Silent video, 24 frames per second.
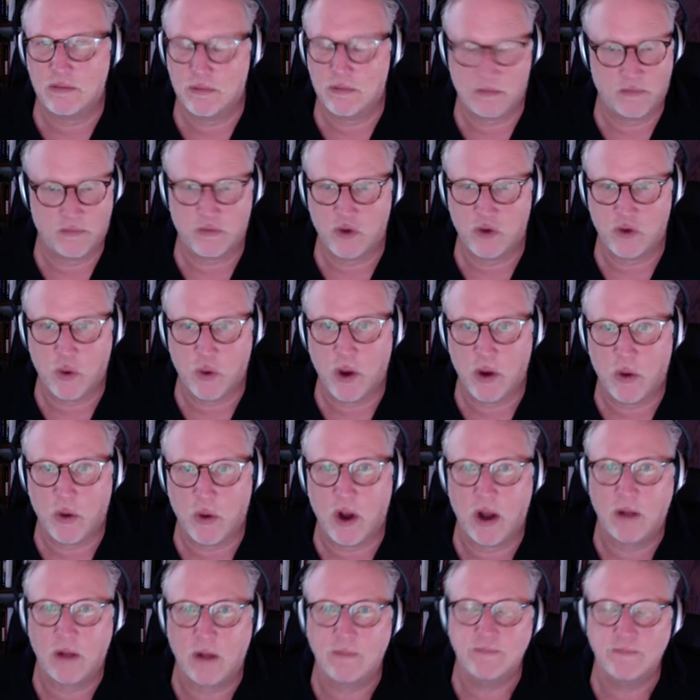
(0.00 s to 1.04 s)
quite a
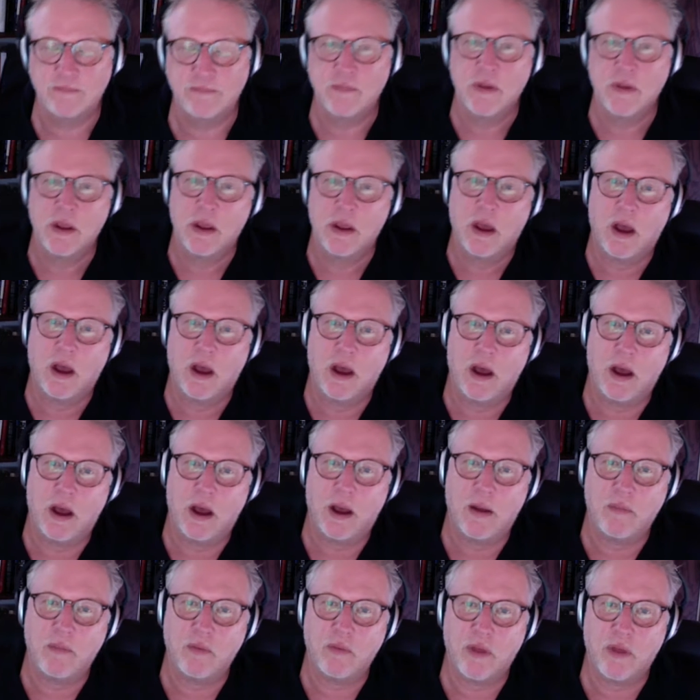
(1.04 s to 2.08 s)
while.
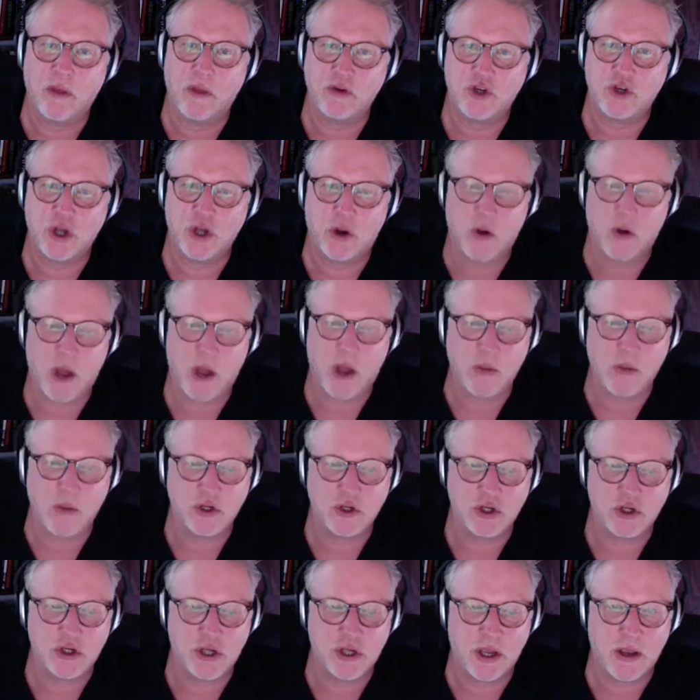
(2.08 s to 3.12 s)
So I would
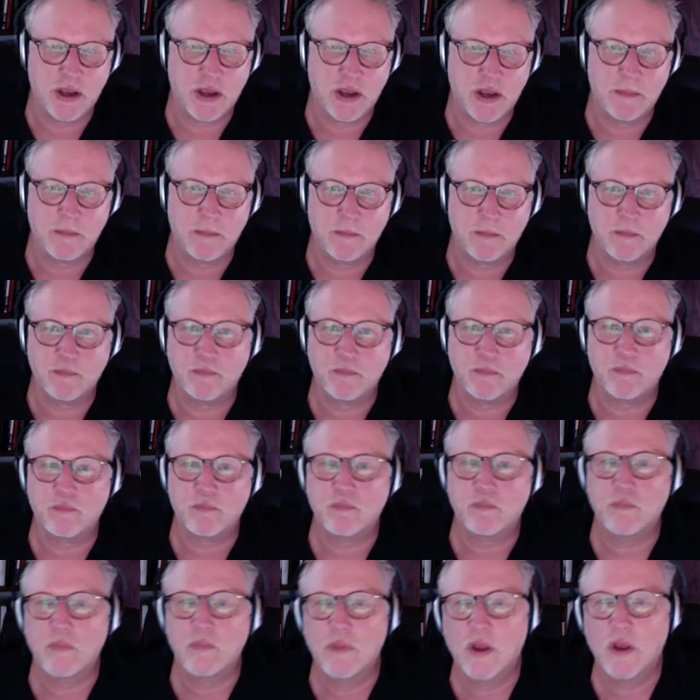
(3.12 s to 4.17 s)
just say,
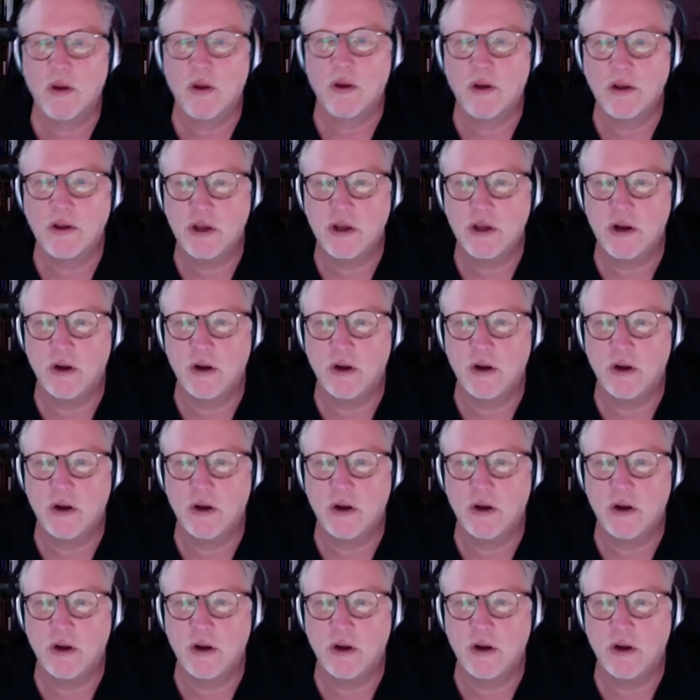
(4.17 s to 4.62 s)
you know,